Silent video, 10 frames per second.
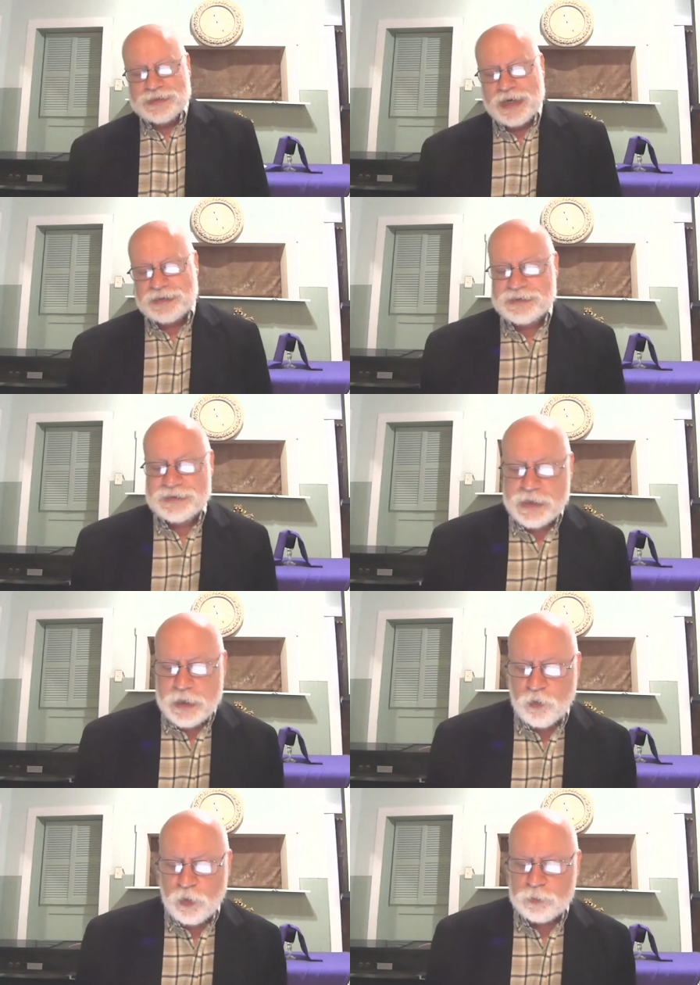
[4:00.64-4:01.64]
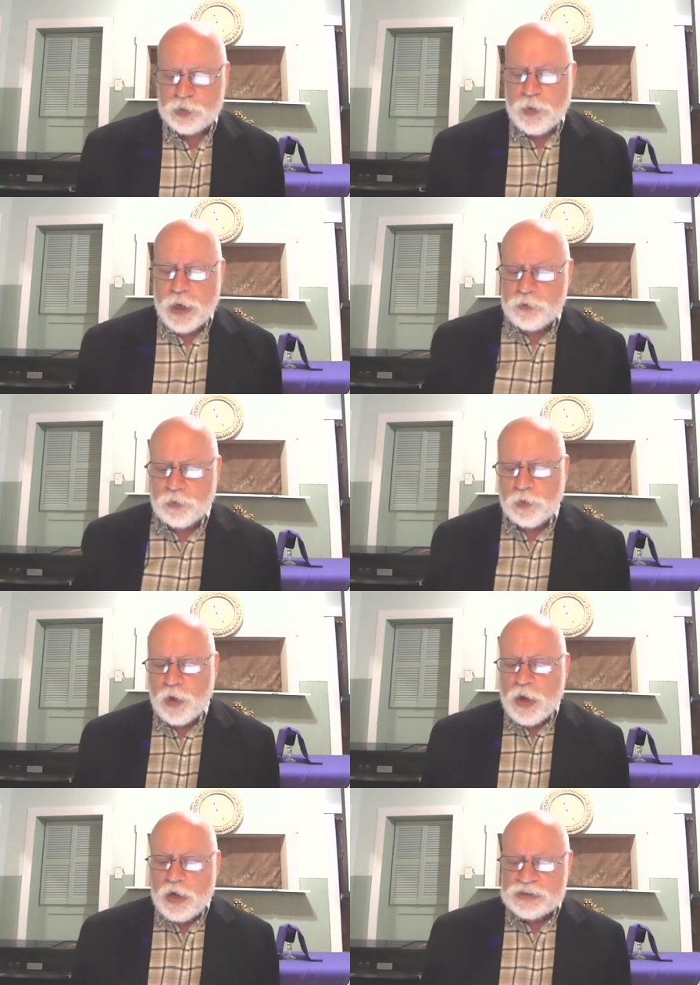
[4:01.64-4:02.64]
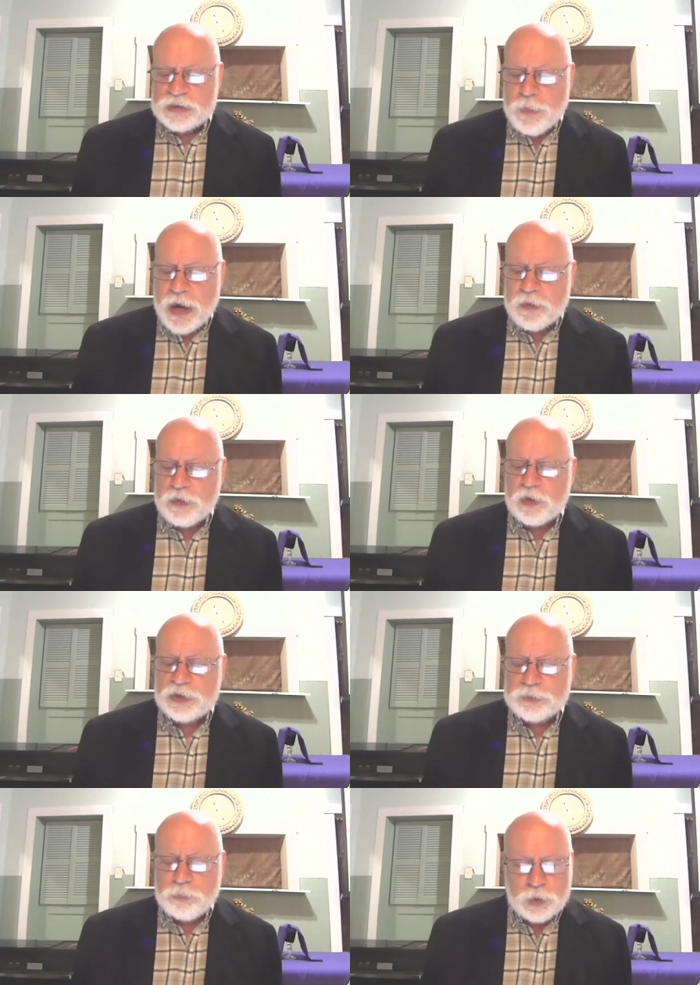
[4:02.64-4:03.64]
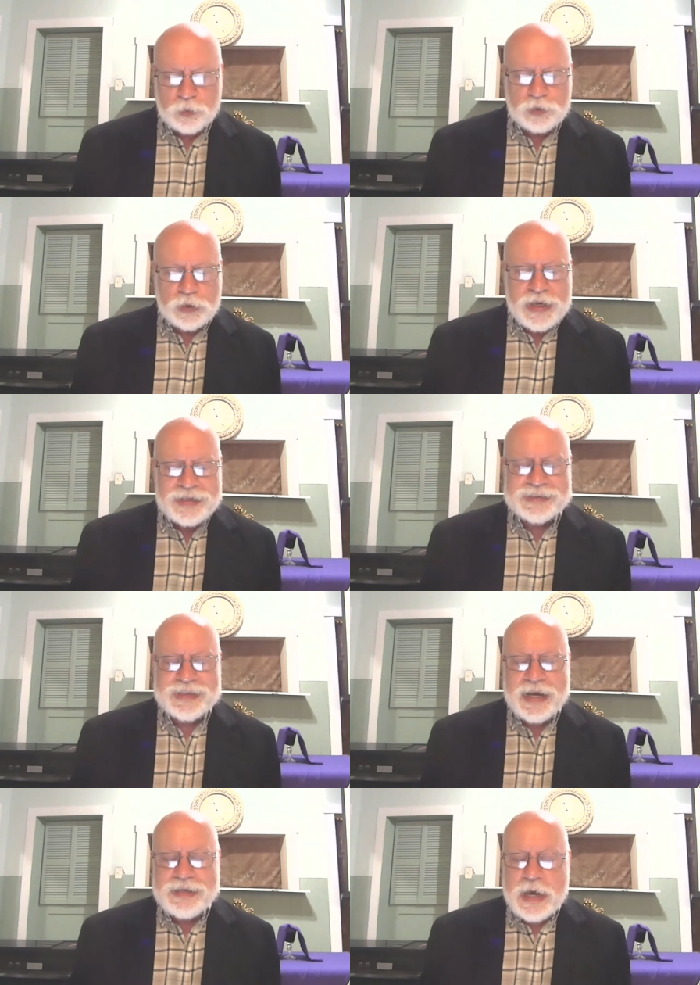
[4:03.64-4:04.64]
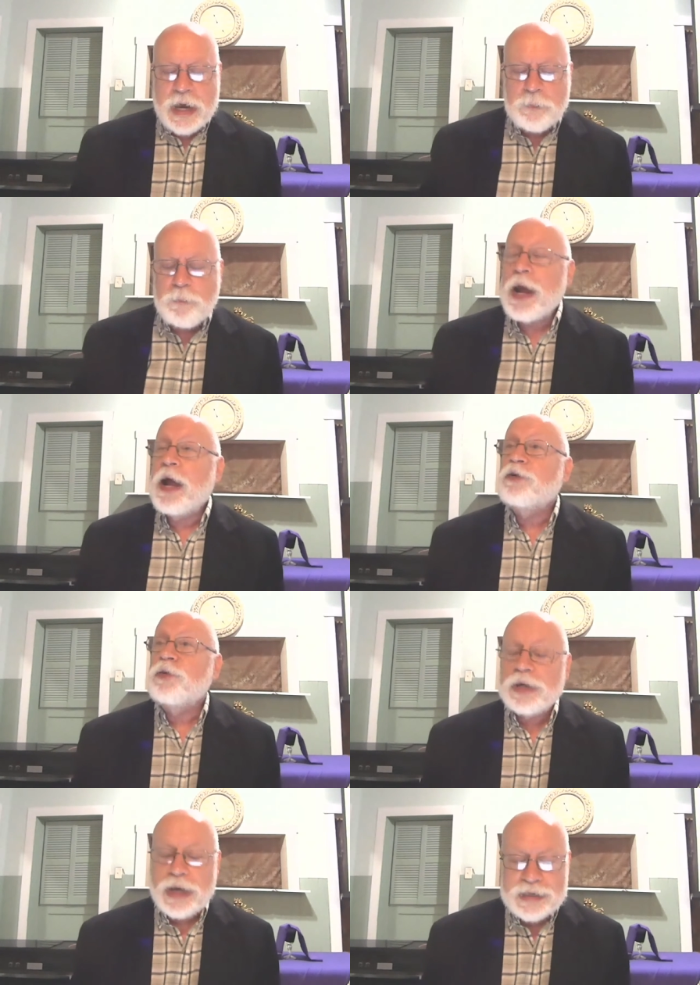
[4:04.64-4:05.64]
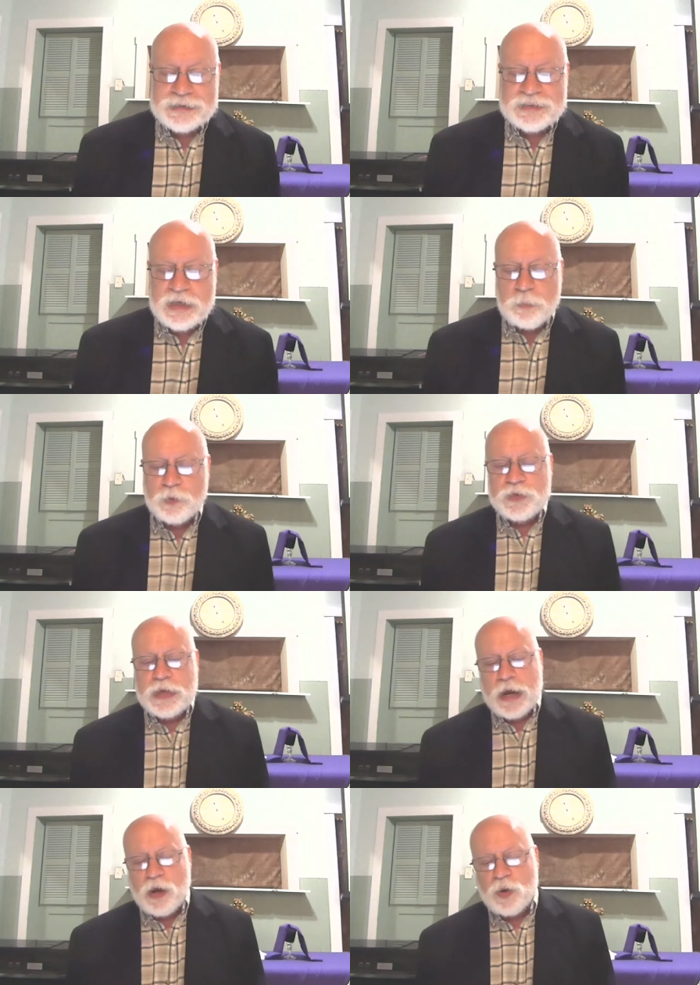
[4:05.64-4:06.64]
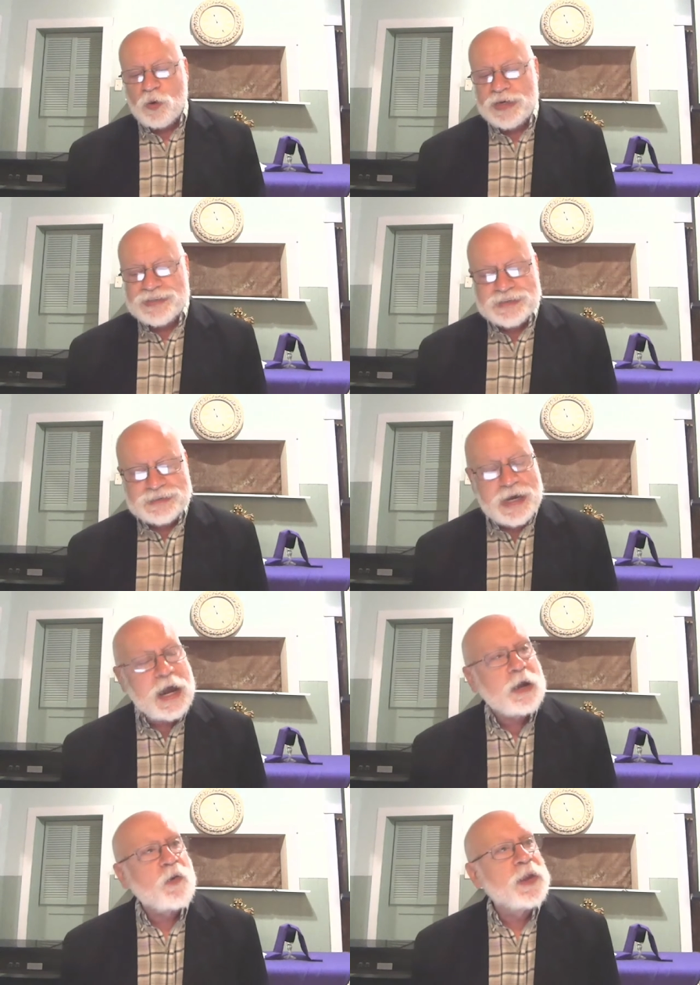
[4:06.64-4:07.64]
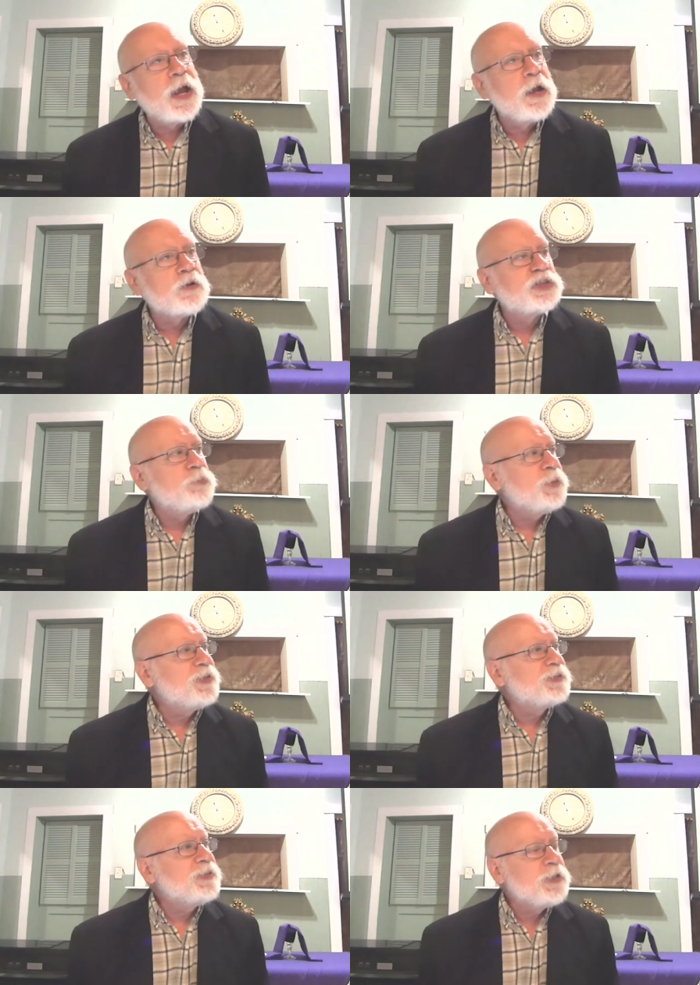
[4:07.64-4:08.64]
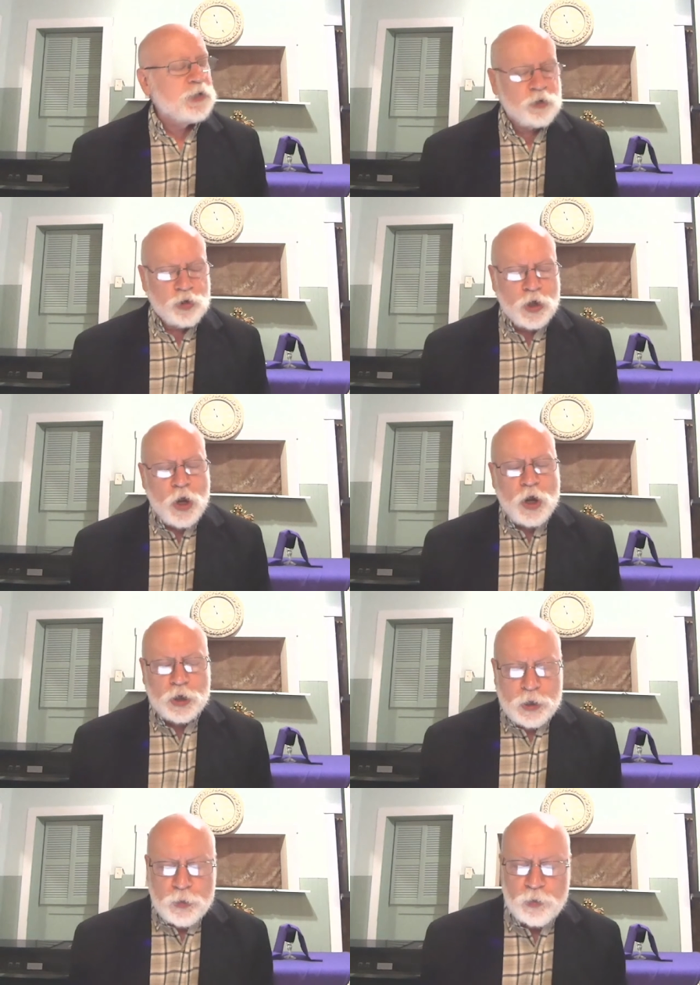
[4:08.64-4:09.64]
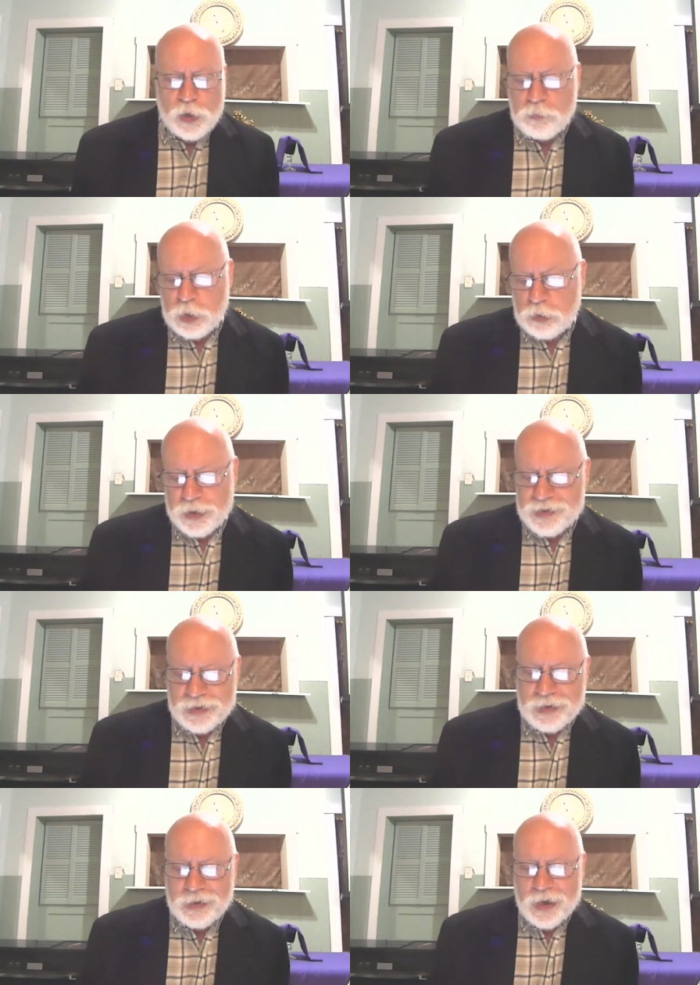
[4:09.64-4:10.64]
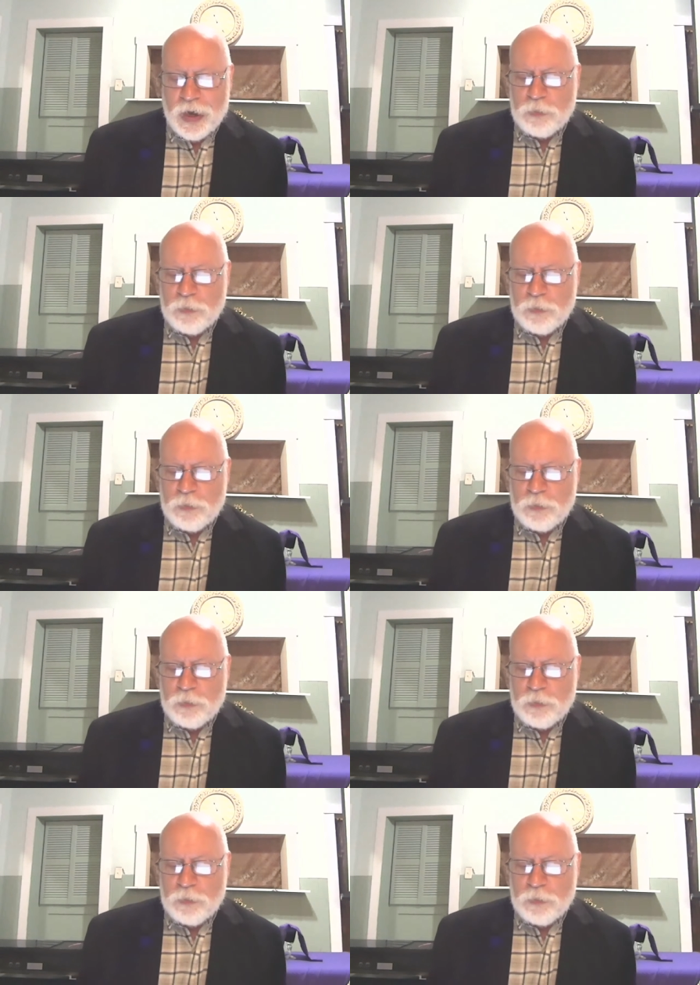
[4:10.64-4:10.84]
Texas interim director Samantha Smoot said Dan Patrick has doubled down on his attack on the LGBTQ community,